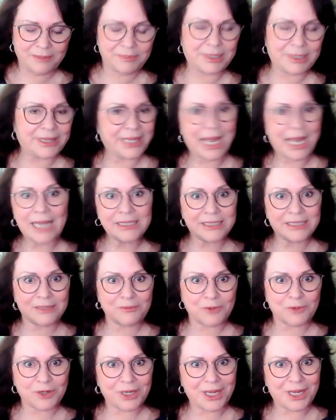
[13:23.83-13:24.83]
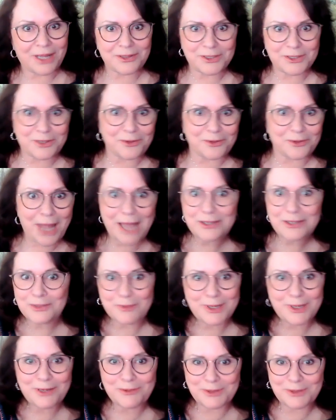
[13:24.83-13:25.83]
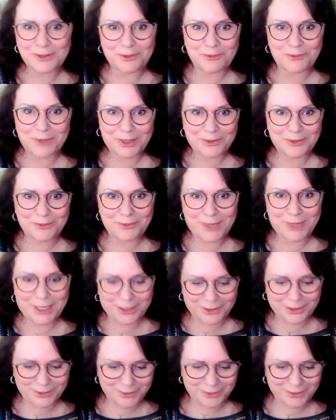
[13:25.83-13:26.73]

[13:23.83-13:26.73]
But that didn't work out. So last week was a weird week.